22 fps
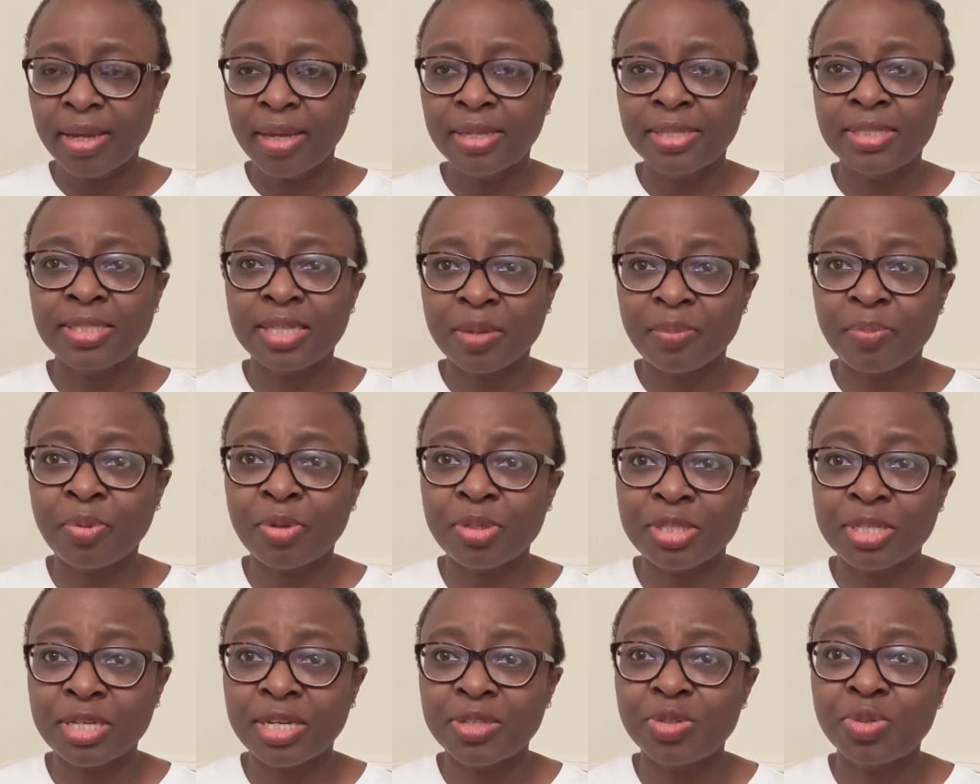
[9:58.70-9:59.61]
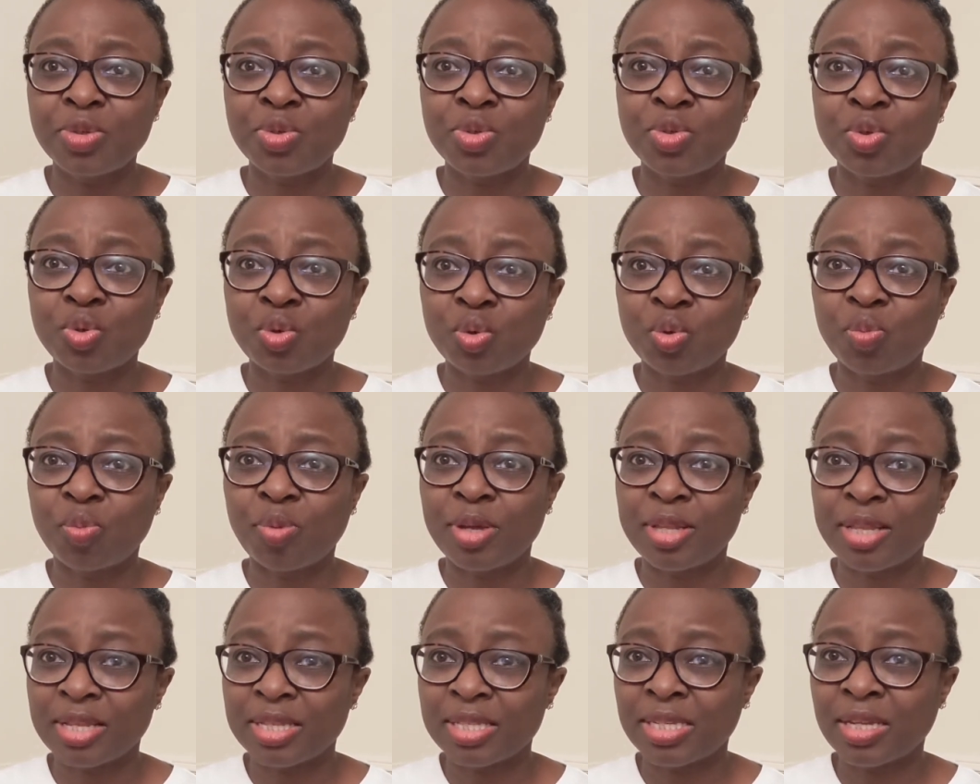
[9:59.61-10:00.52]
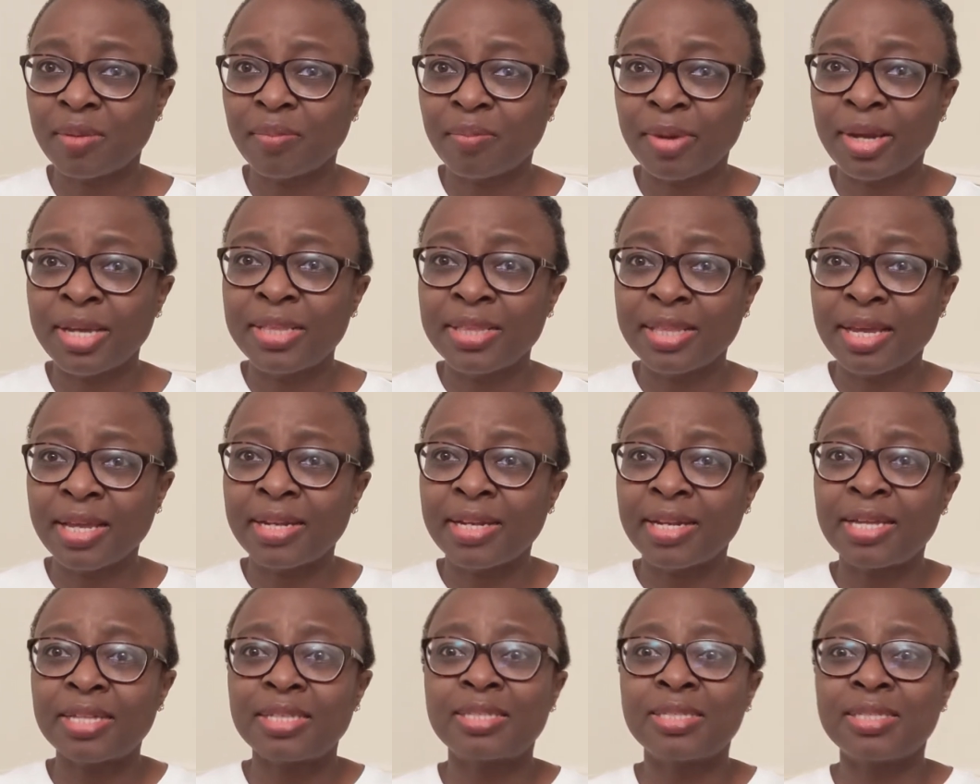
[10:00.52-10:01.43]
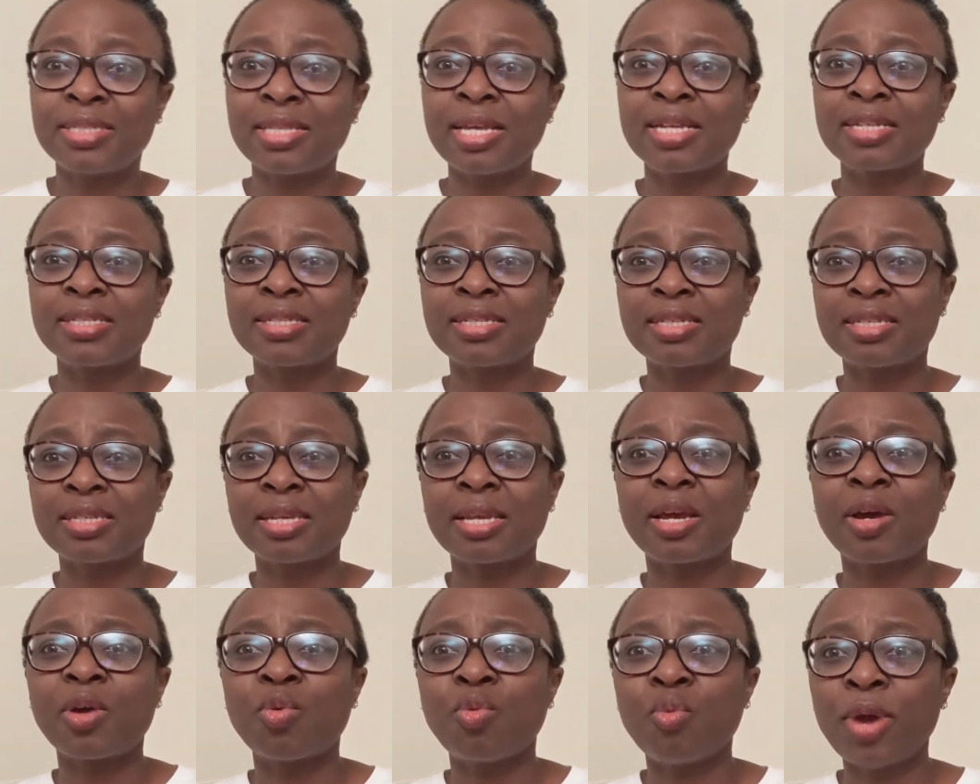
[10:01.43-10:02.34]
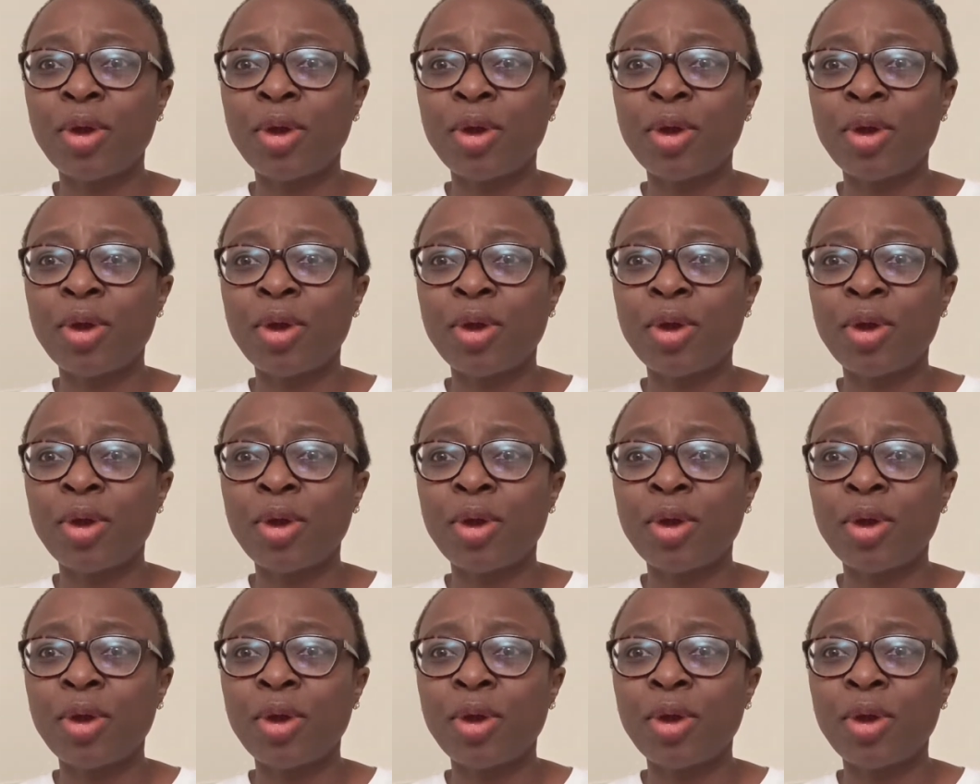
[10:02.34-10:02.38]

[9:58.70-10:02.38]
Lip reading: it's important to bear that in mind, that that's a